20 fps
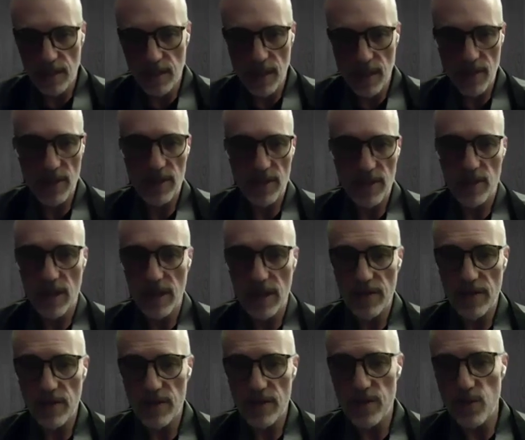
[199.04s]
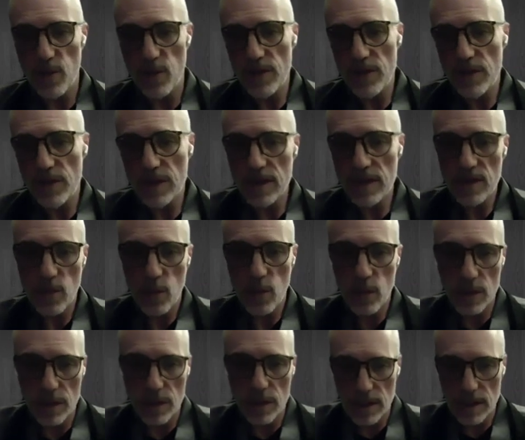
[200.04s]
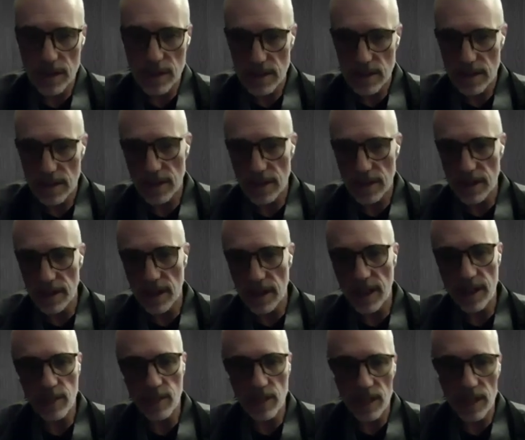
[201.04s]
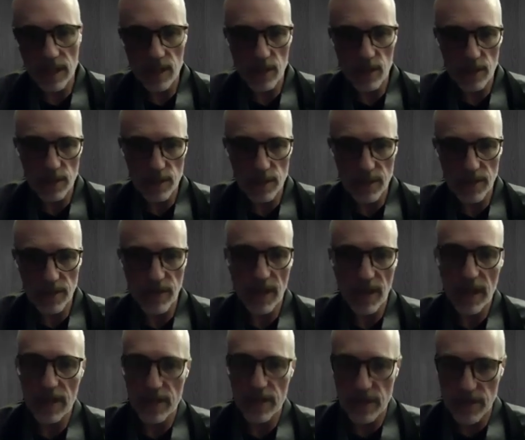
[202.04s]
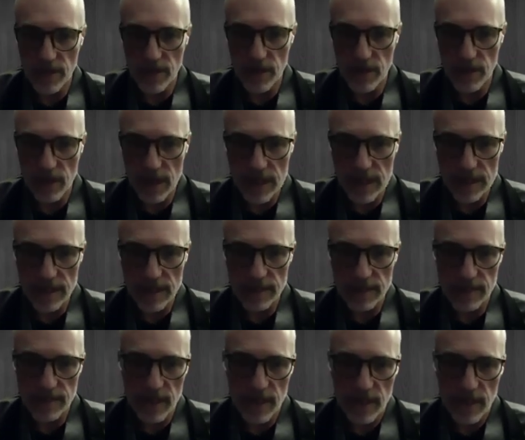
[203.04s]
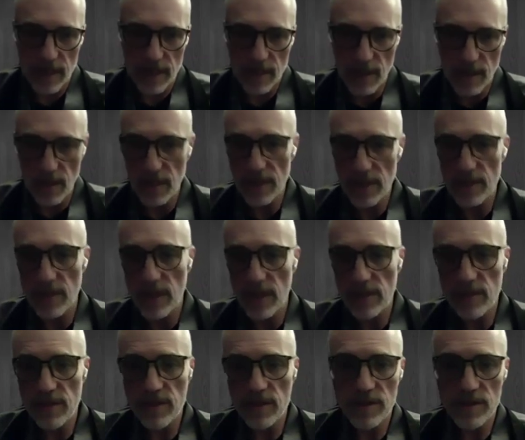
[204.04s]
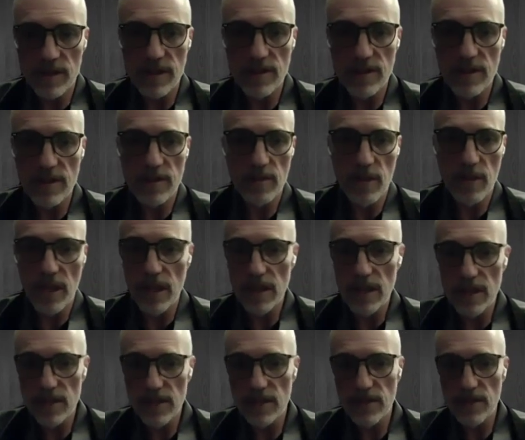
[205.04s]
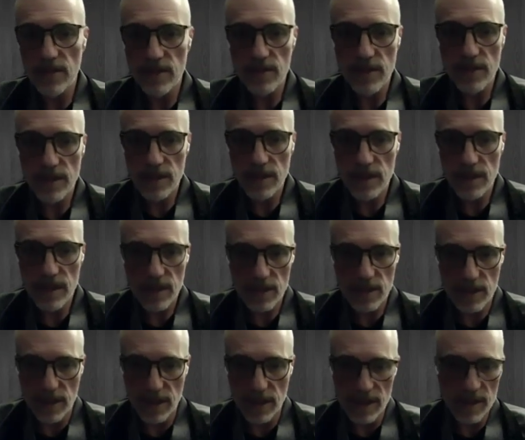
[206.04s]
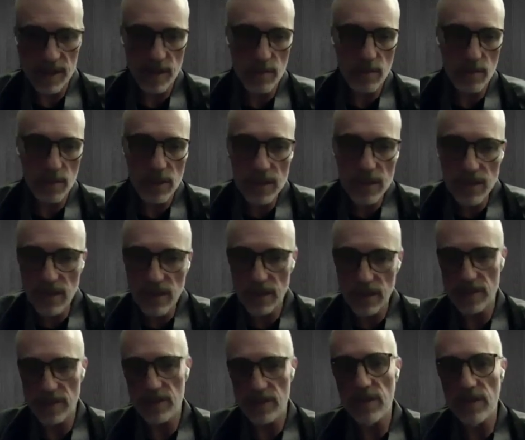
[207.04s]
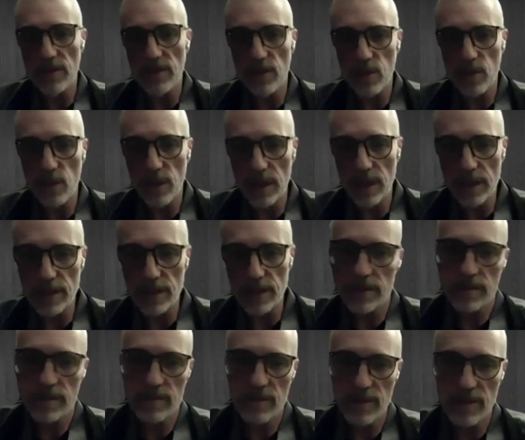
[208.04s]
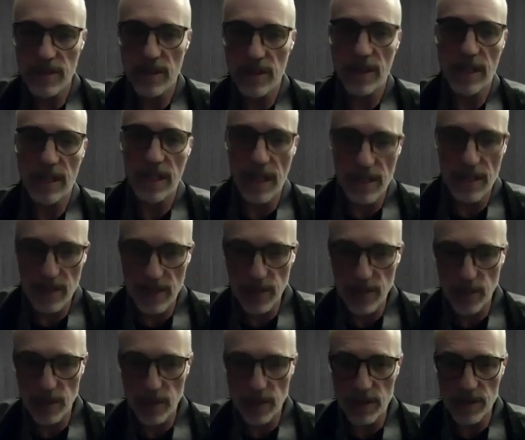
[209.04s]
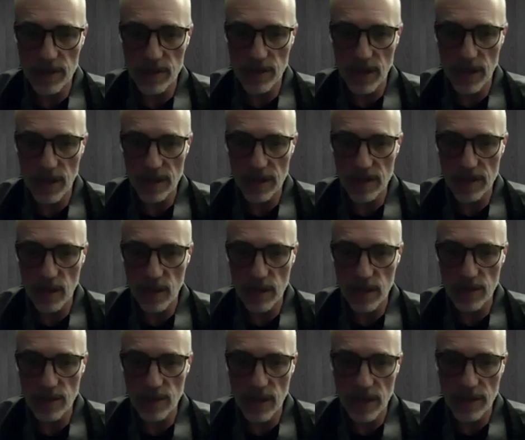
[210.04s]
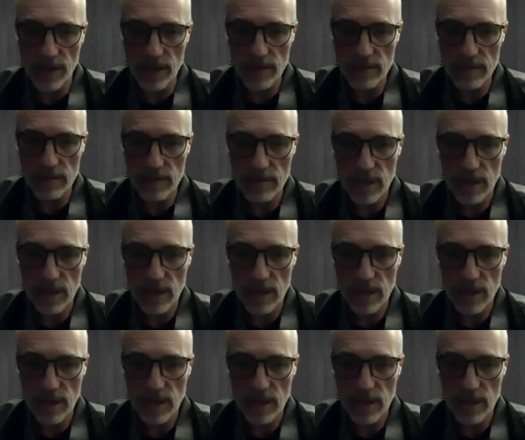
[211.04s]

Maybe the driver is rushing to work, and unlike me, will be fired if they're late. Maybe the driver just isn't paying sufficient attention and is oblivious to everyone else. It's not like I've never been distracted while driving.